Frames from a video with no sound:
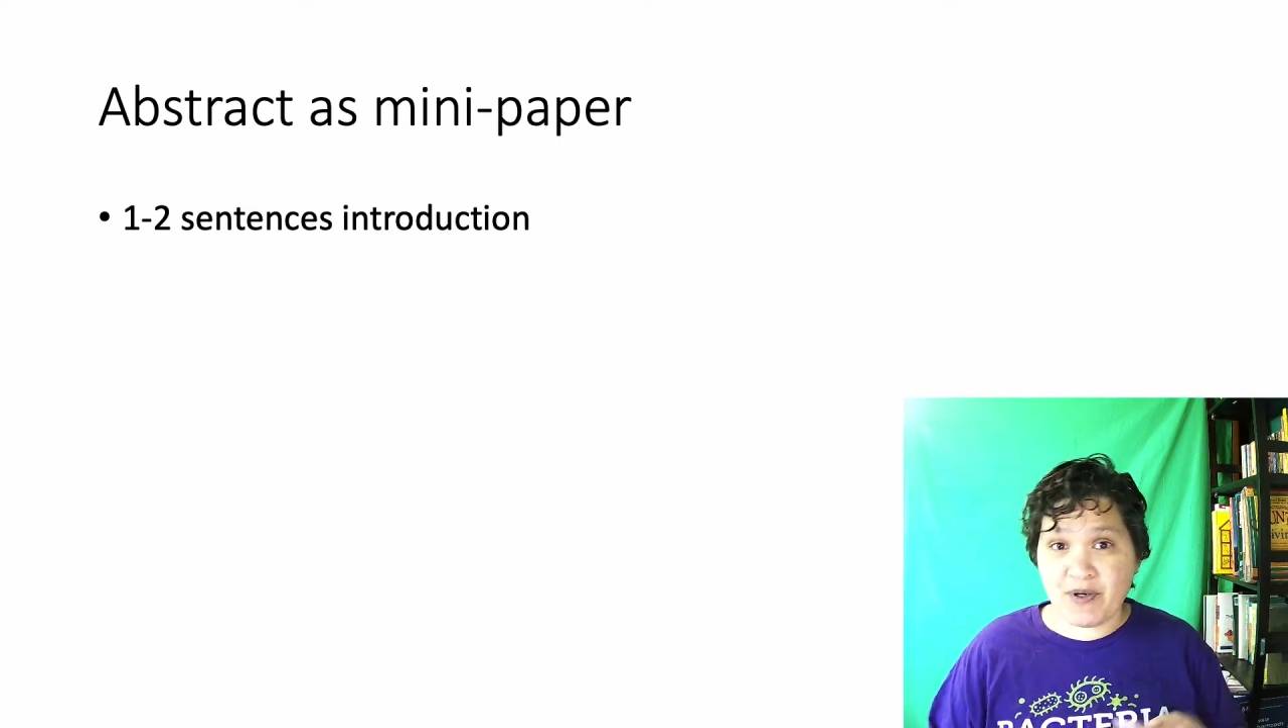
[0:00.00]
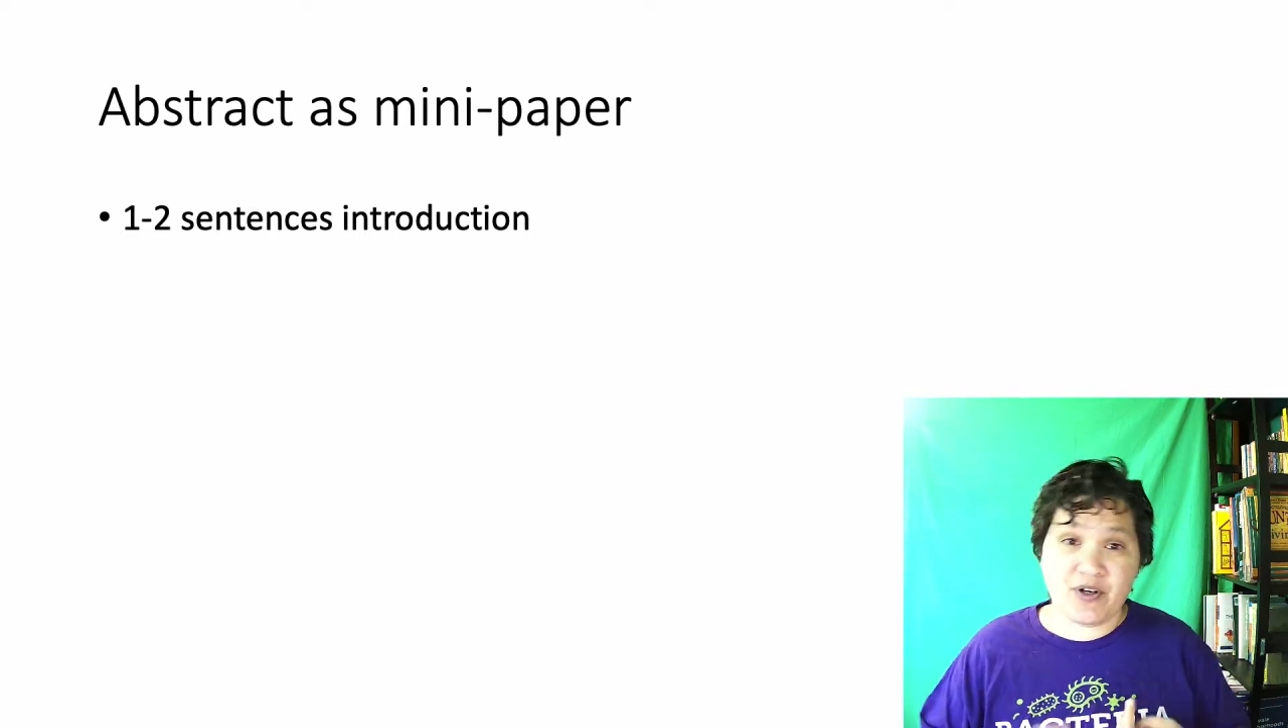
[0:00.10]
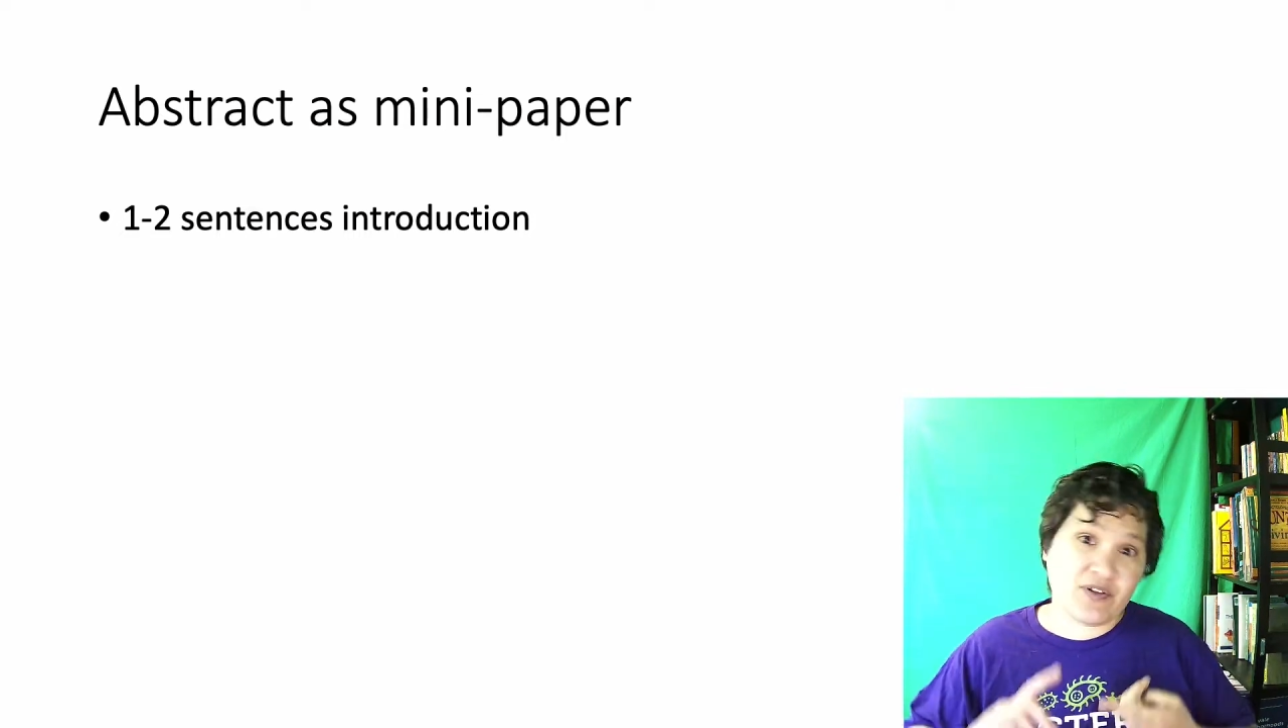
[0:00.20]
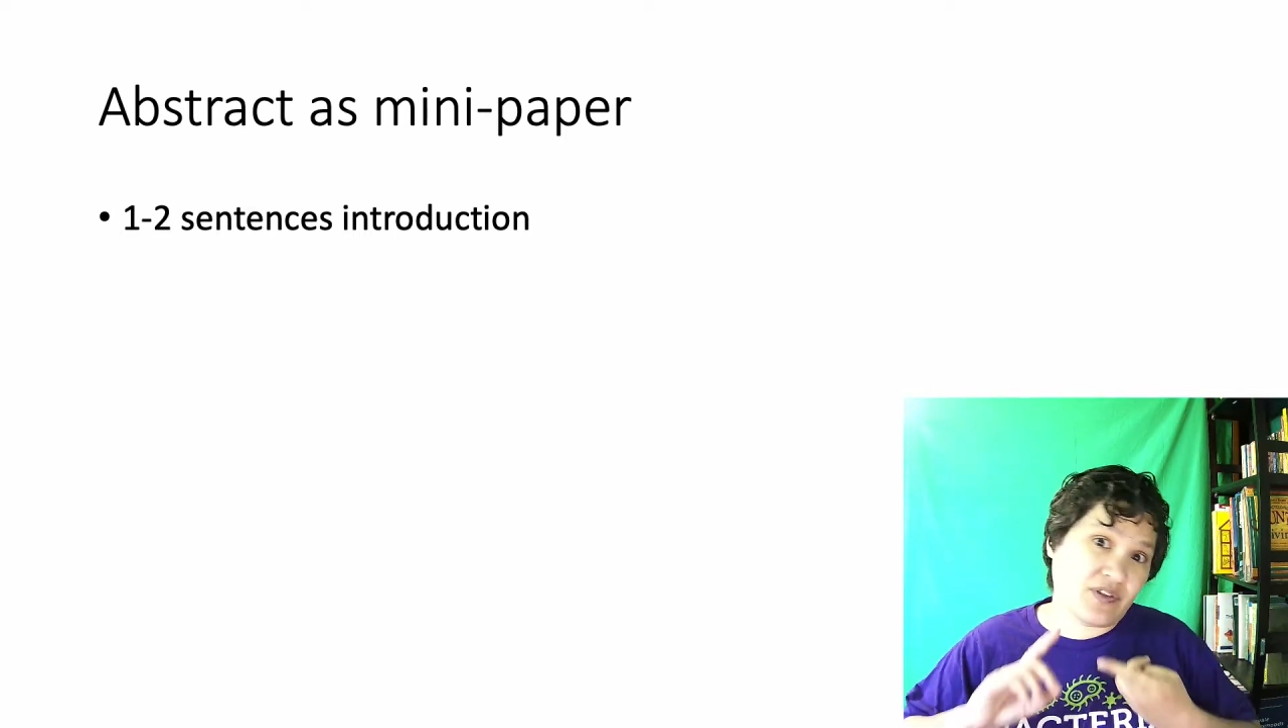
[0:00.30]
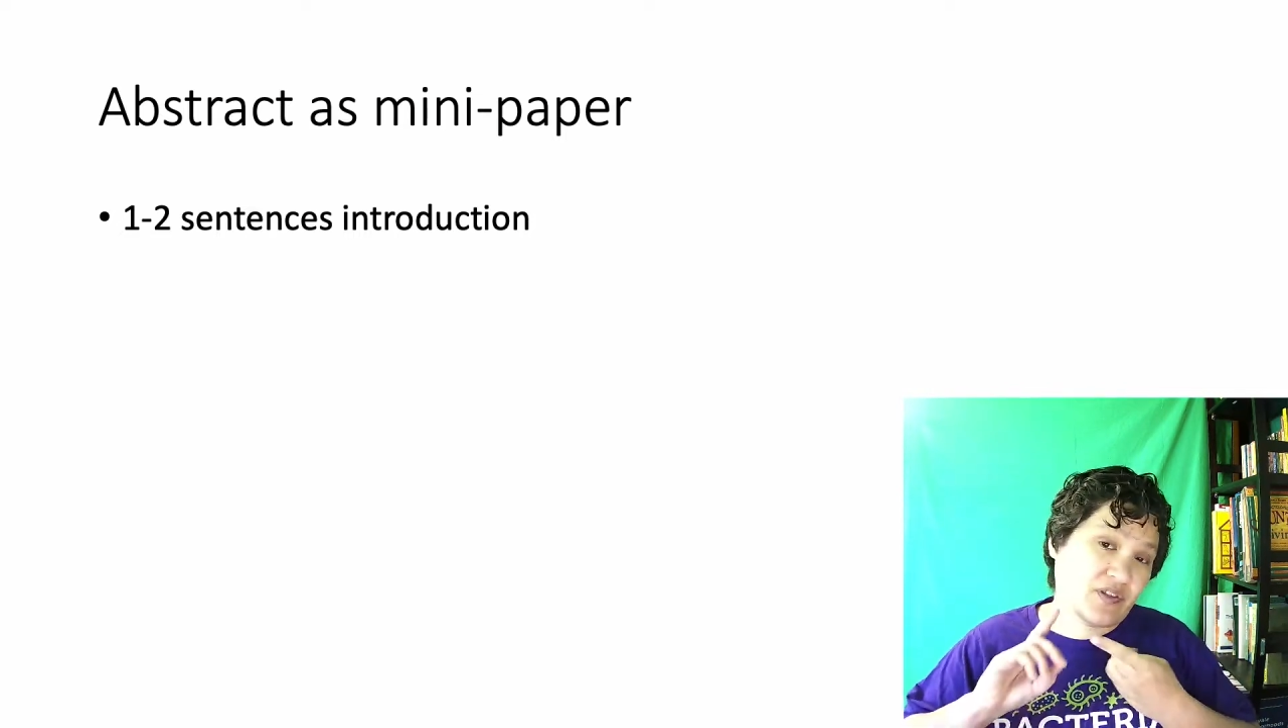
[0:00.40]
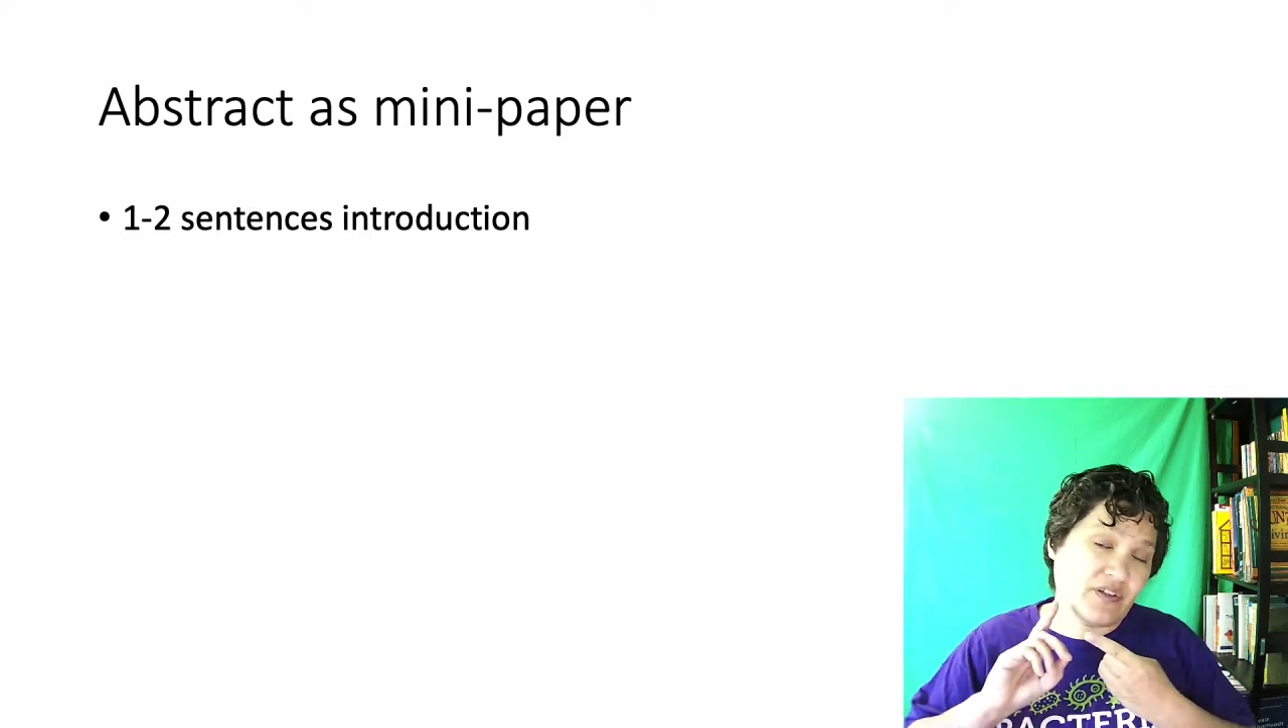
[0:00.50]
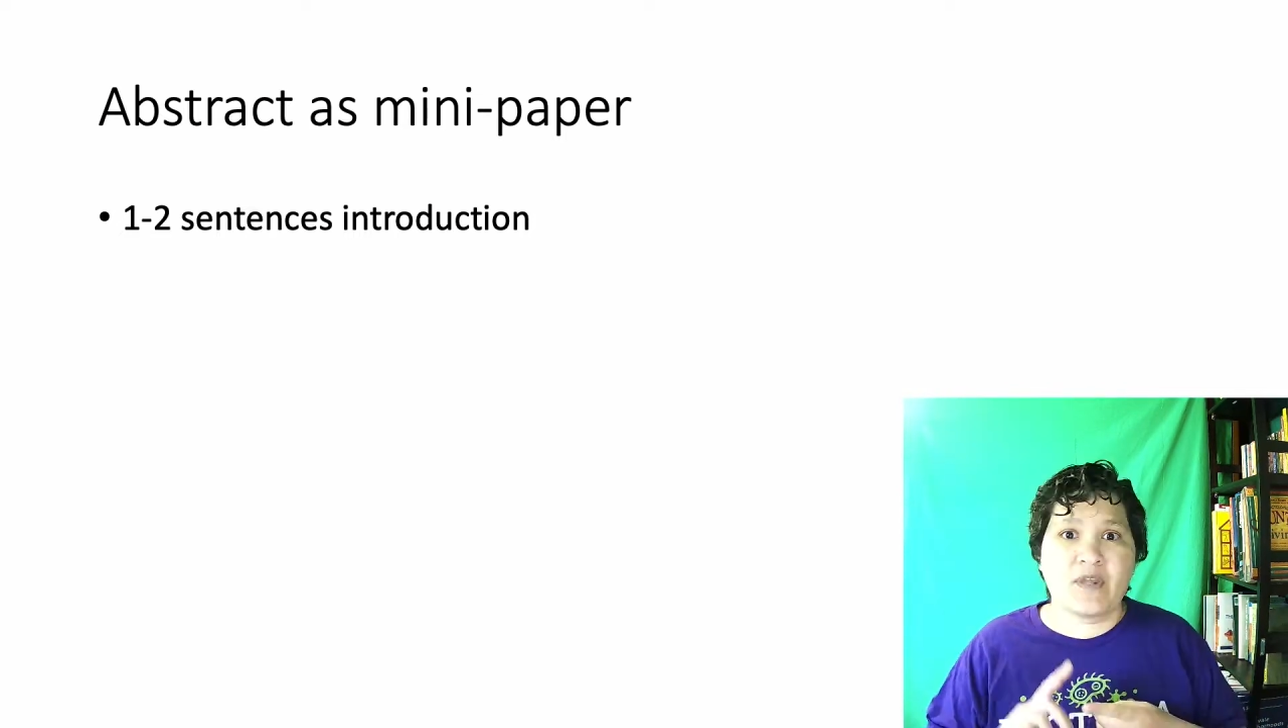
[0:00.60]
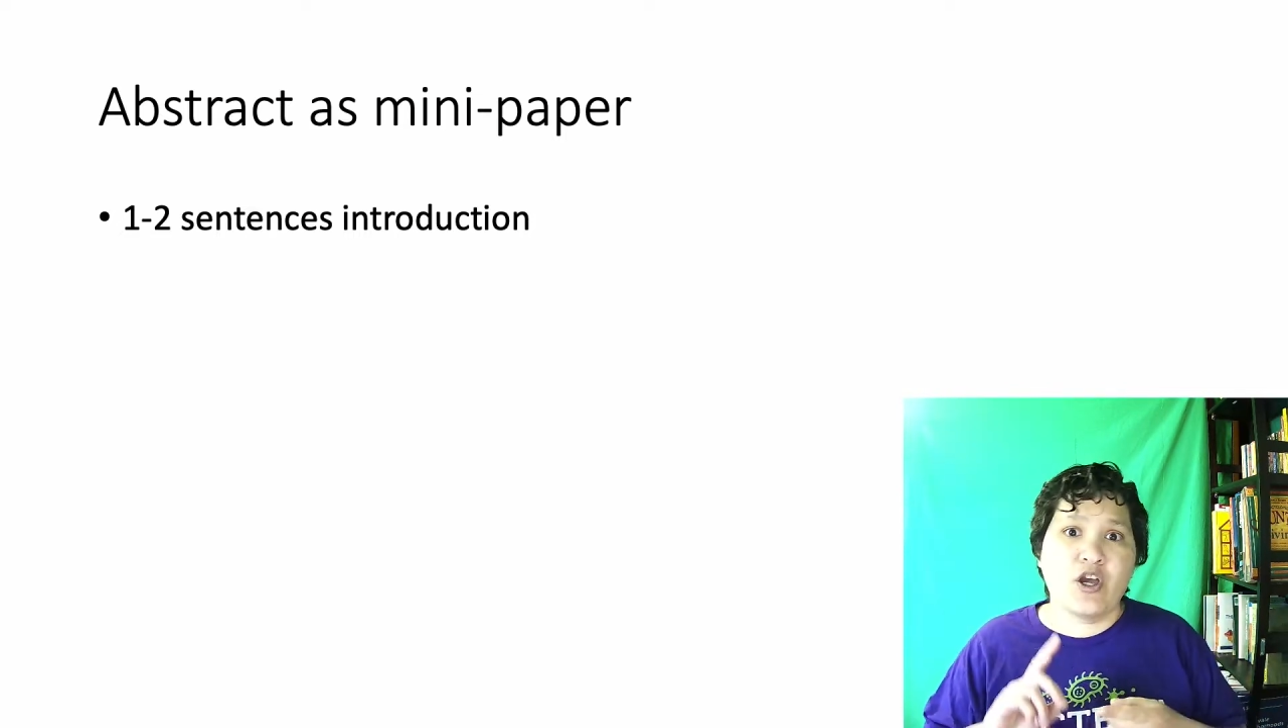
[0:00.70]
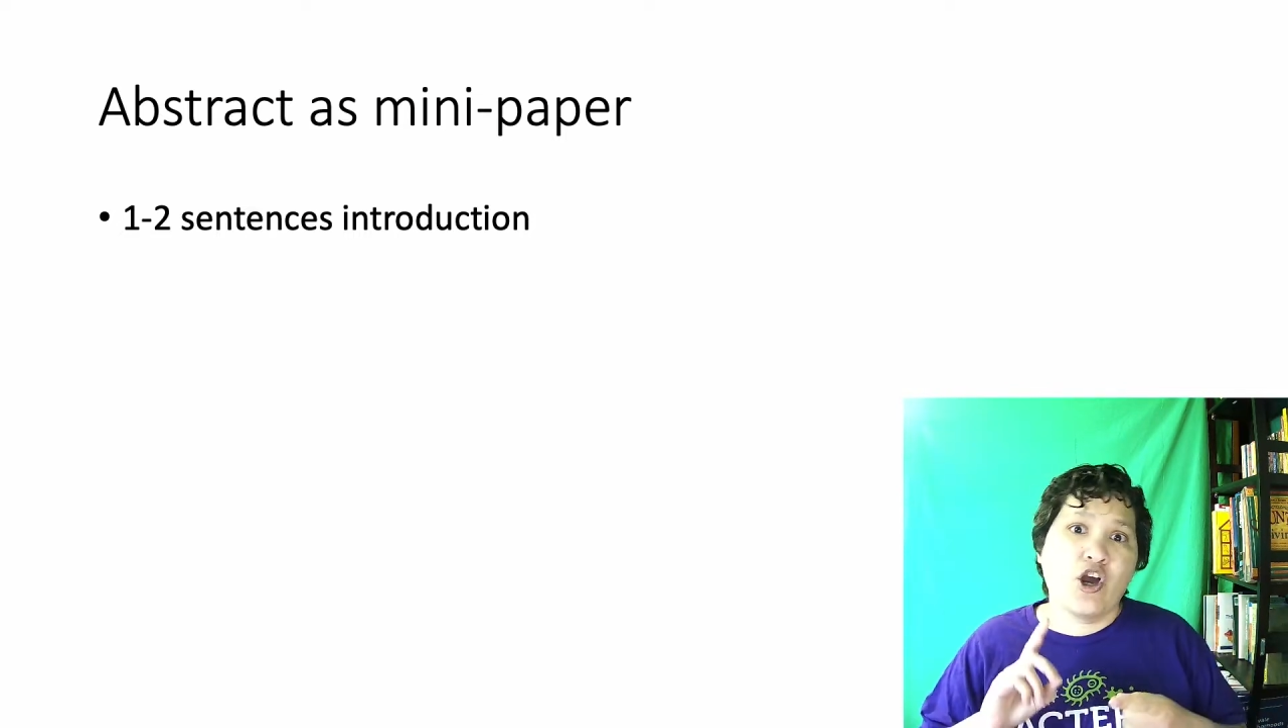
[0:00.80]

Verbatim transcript: parts. Uh-huh.